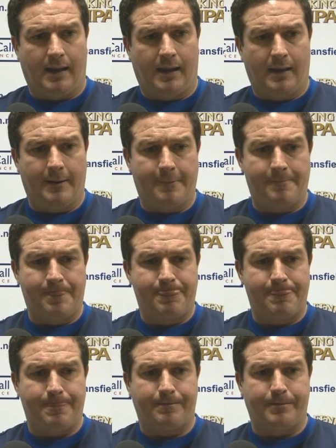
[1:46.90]
Ben
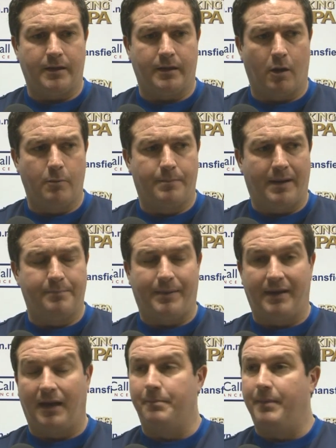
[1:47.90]

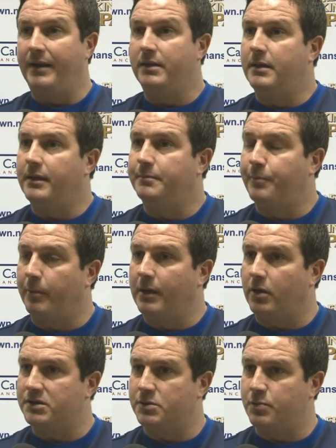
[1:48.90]
will admit he probably
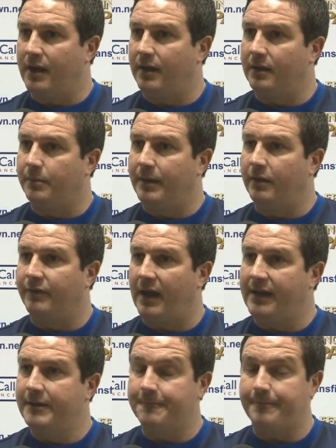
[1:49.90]
lost his way a little bit of
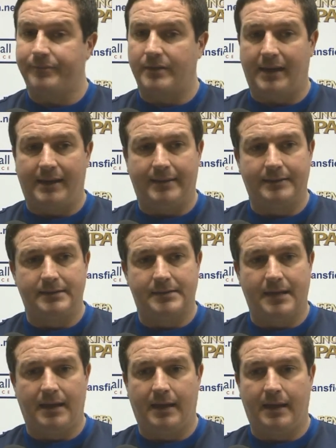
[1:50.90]
late, and
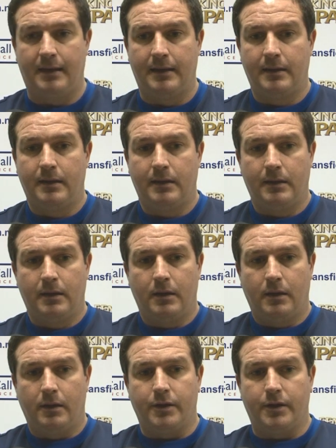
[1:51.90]
but
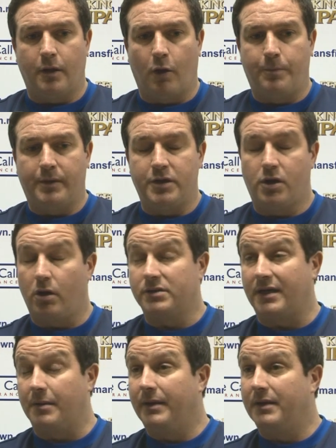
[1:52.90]
you can't
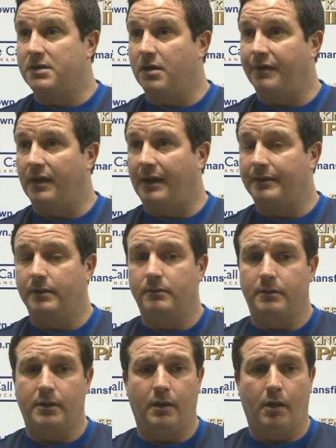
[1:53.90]
take ability off the lad,
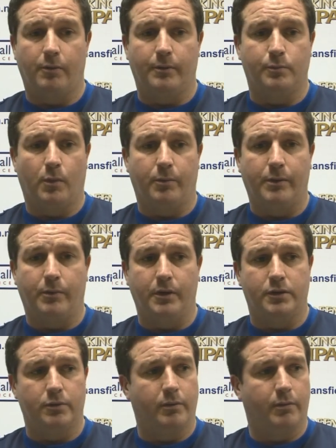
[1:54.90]
and what we want
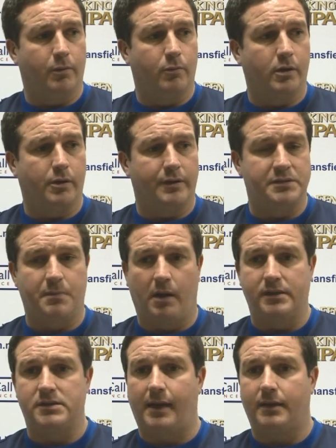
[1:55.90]
to do, we want to work on his
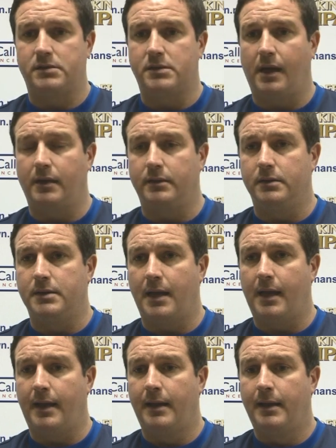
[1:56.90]
mindset, and
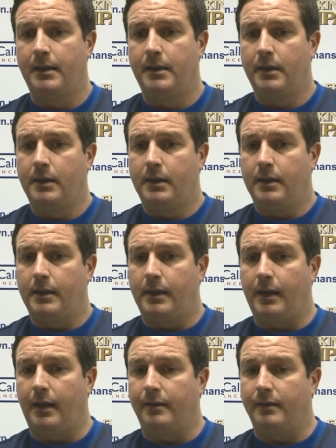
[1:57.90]
the
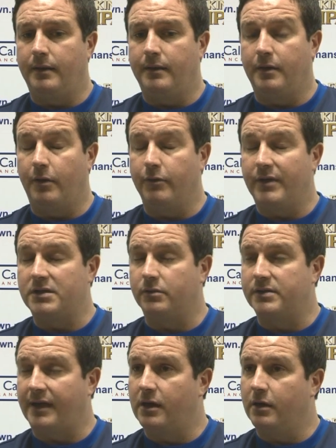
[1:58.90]
rest
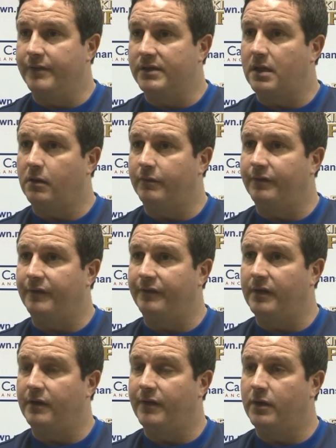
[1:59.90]
will take care of itself if
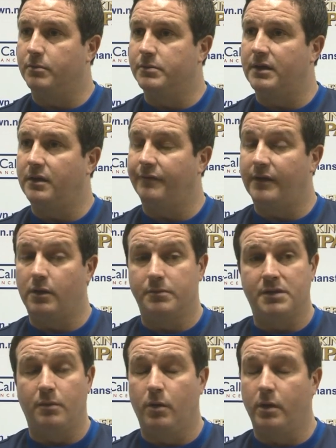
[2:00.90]
he comes in
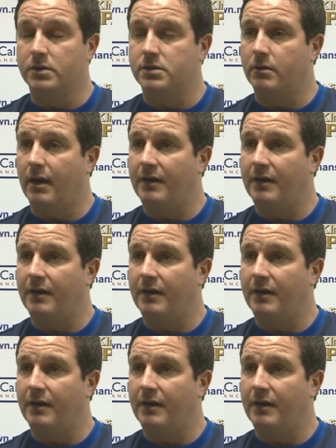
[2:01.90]
and works and